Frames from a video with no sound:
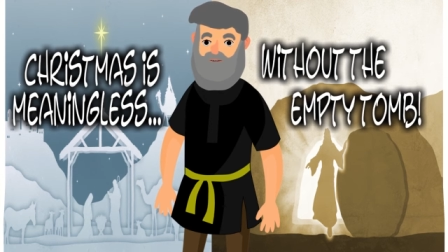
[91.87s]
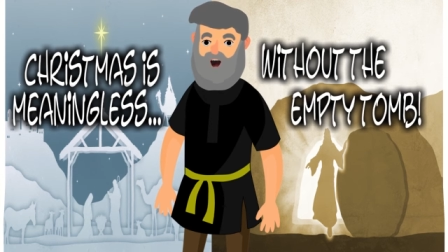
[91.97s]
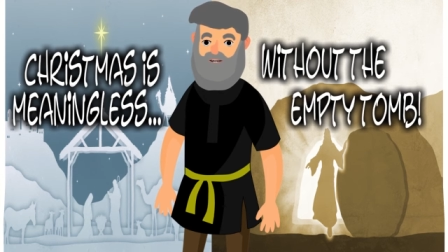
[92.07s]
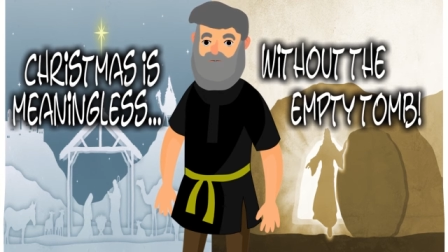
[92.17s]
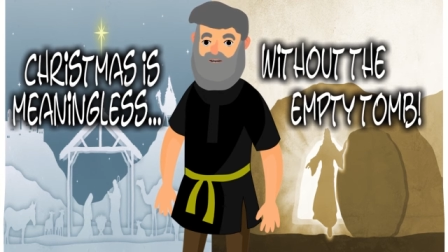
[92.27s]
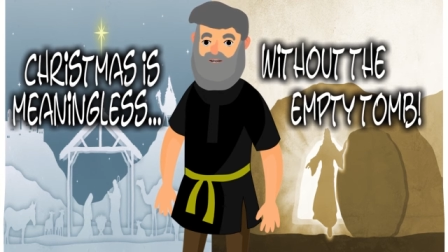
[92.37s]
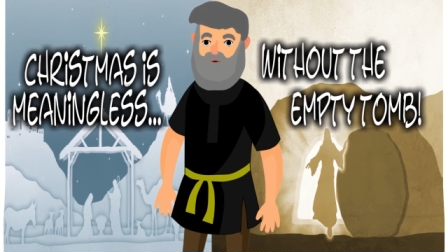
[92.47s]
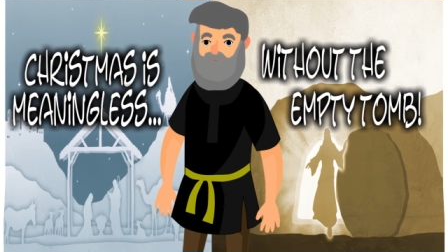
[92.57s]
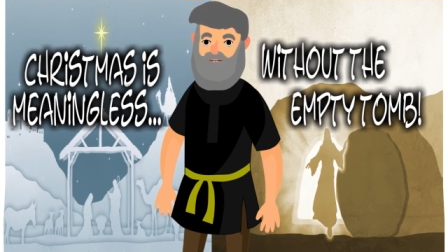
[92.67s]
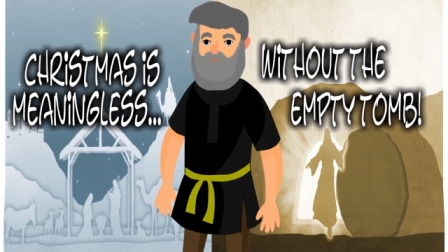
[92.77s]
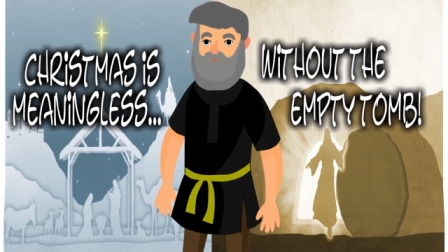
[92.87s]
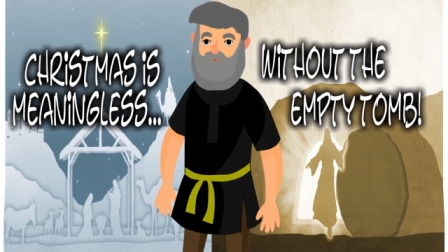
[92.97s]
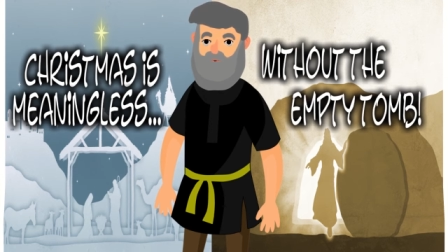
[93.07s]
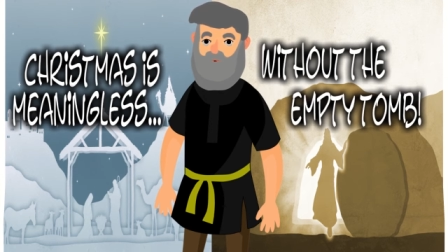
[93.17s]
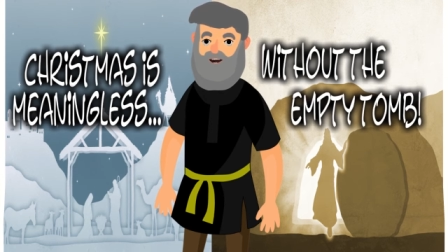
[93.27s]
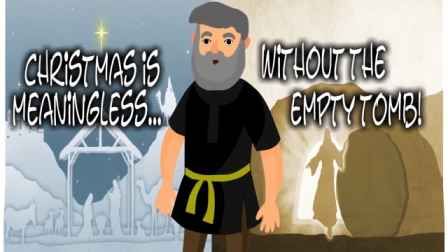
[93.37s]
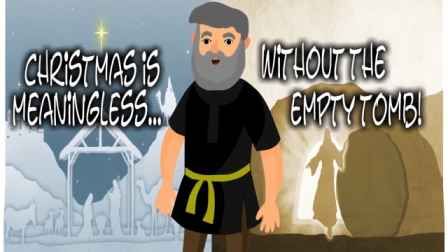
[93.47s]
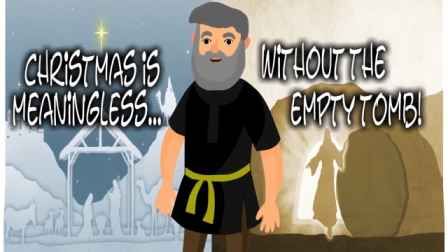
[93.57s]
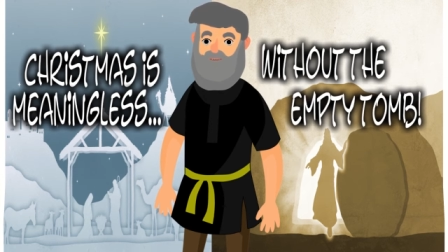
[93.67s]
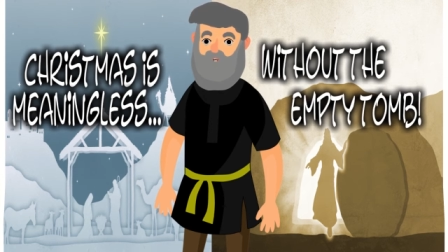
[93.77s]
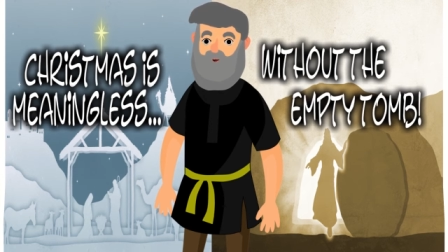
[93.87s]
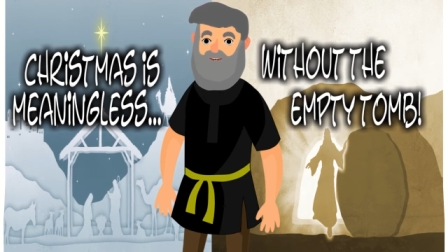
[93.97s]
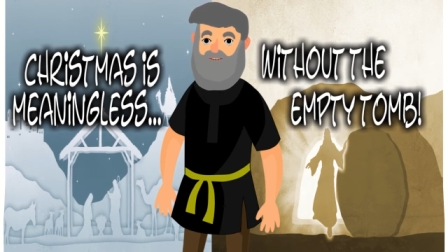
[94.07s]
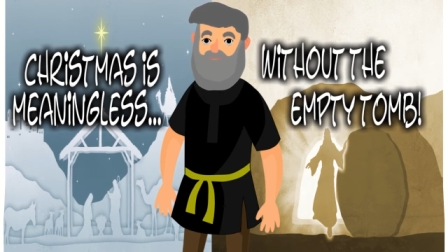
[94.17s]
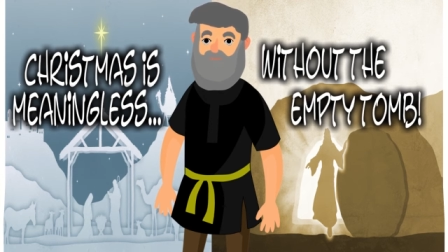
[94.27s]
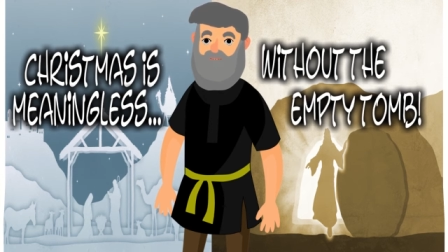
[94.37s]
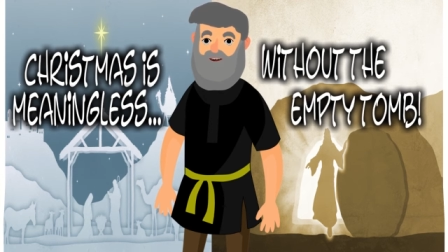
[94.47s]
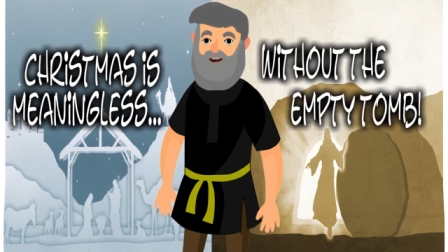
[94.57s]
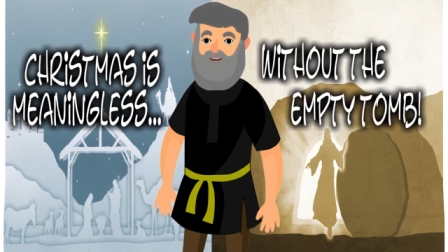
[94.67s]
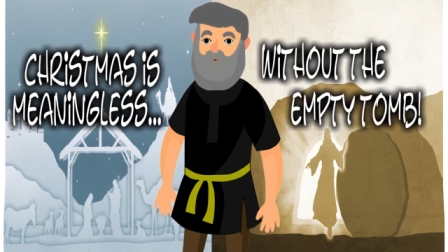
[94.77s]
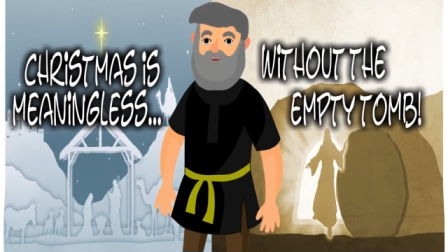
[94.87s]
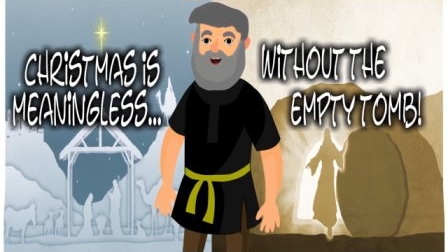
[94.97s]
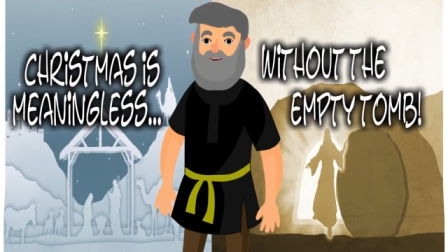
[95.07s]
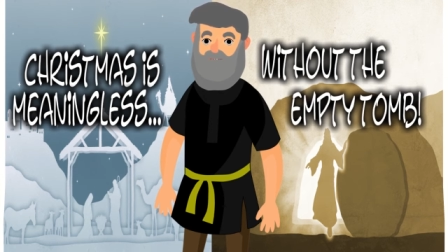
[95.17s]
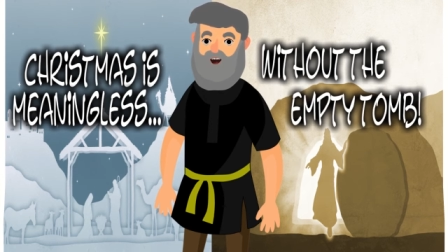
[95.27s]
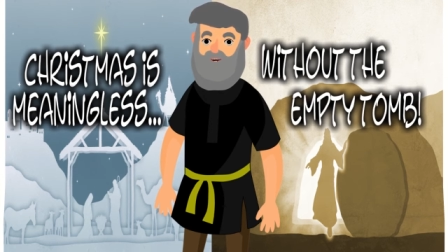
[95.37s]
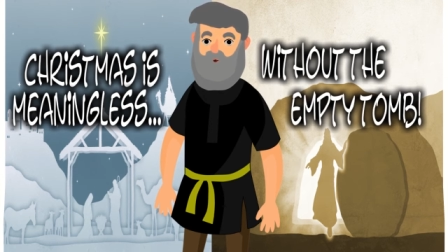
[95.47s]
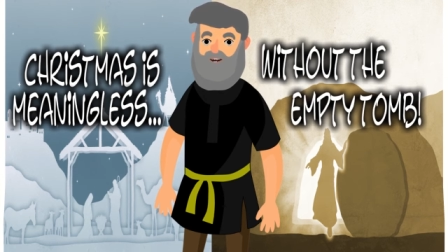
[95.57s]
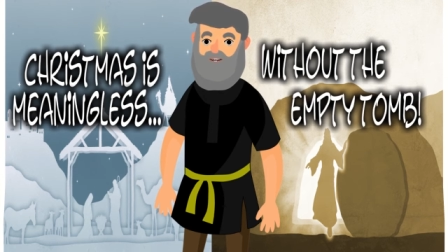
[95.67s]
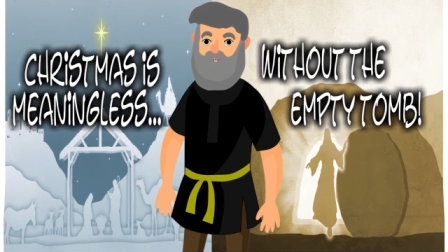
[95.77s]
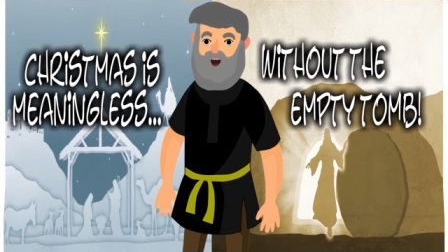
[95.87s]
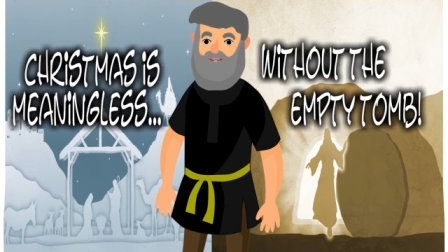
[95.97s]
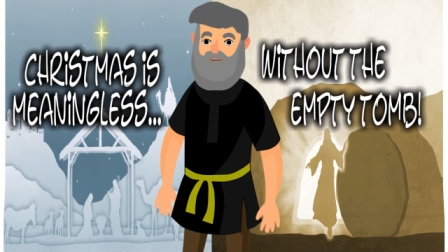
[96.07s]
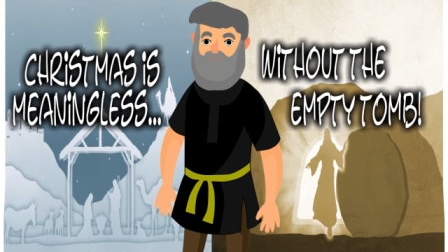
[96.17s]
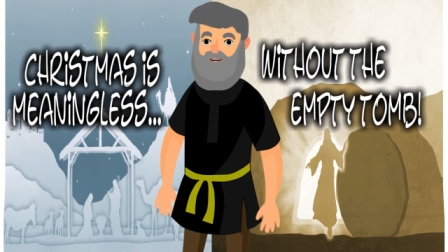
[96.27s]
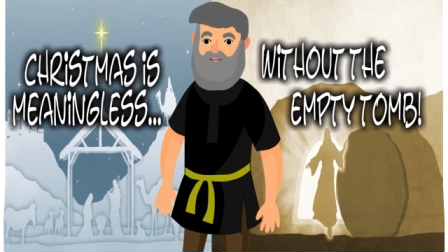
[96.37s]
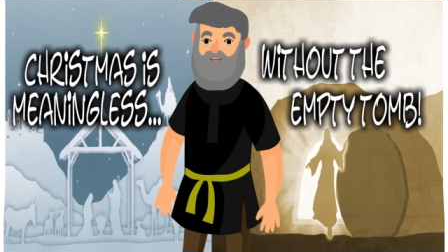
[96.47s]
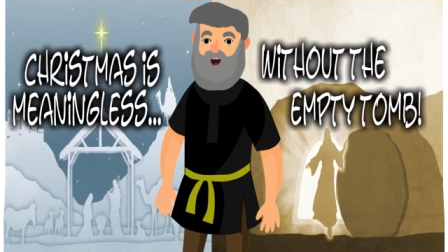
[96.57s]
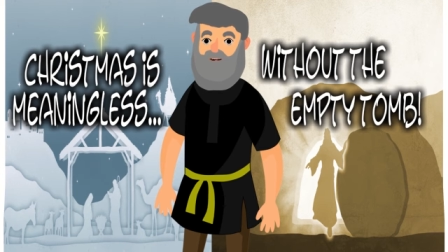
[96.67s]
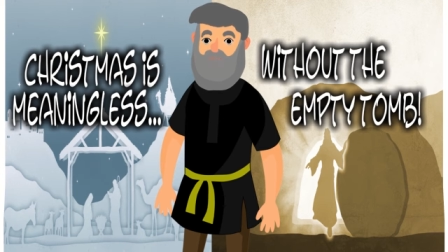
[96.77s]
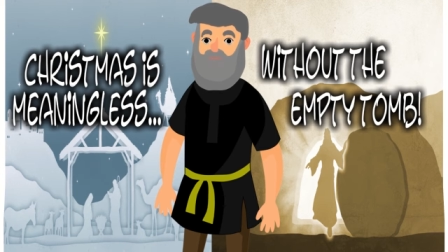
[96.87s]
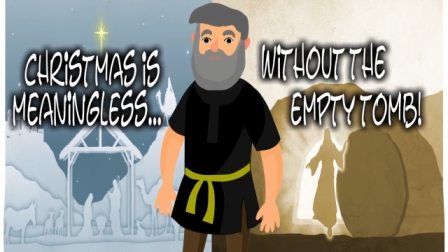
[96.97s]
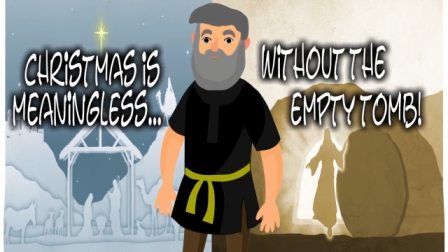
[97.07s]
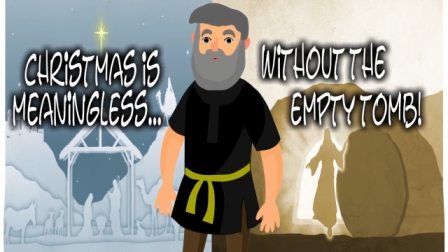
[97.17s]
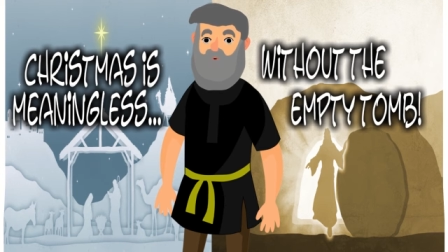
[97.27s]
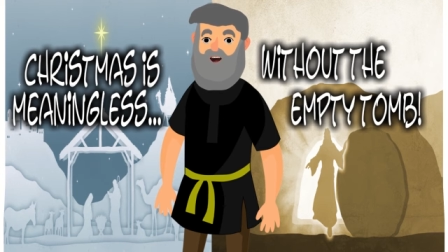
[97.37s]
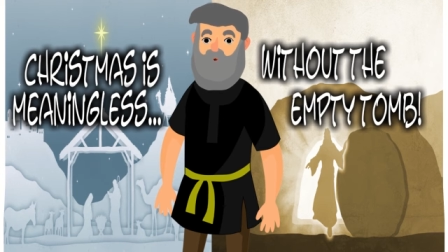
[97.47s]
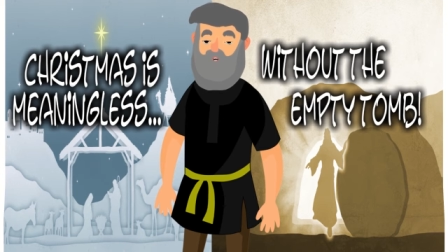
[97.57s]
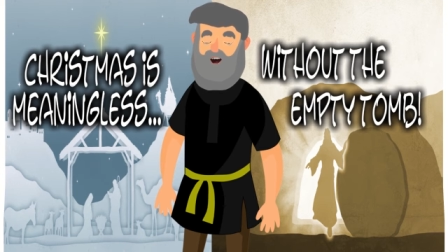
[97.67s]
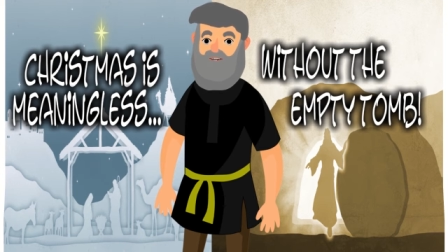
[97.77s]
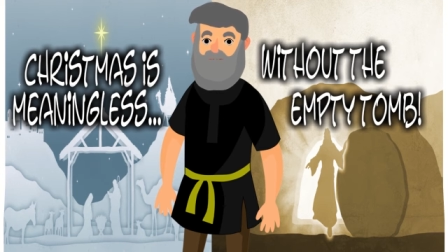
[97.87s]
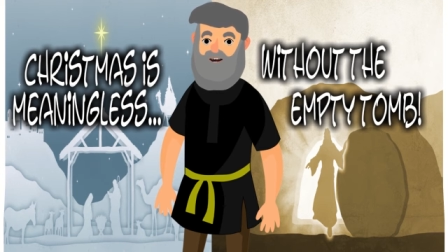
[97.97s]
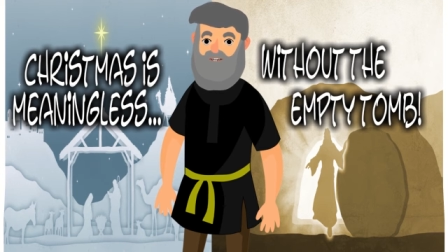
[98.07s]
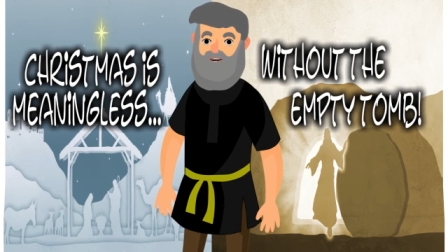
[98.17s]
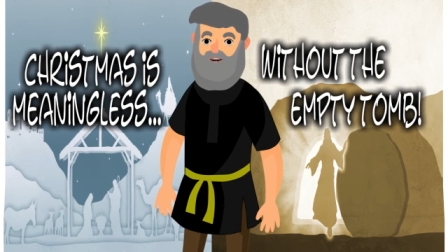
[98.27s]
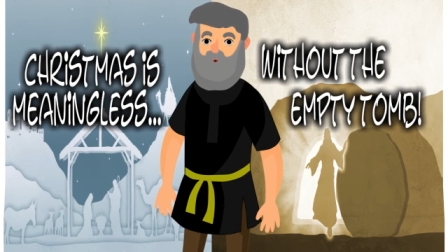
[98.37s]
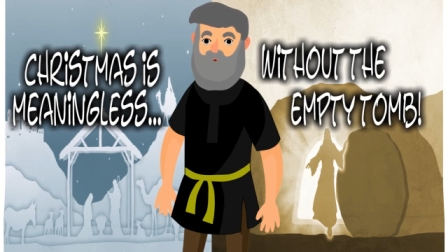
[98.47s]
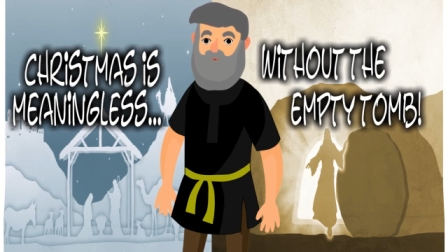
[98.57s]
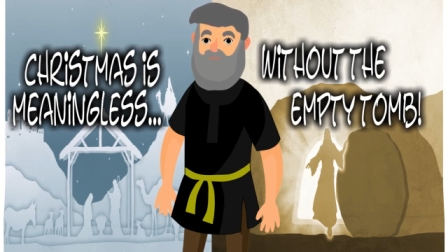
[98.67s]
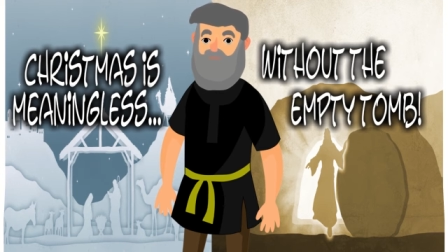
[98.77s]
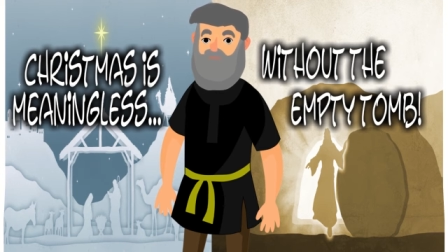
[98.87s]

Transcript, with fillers: Like pilgrims, we are on a journey, and our time on earth is just a pit stop, we are just passing through.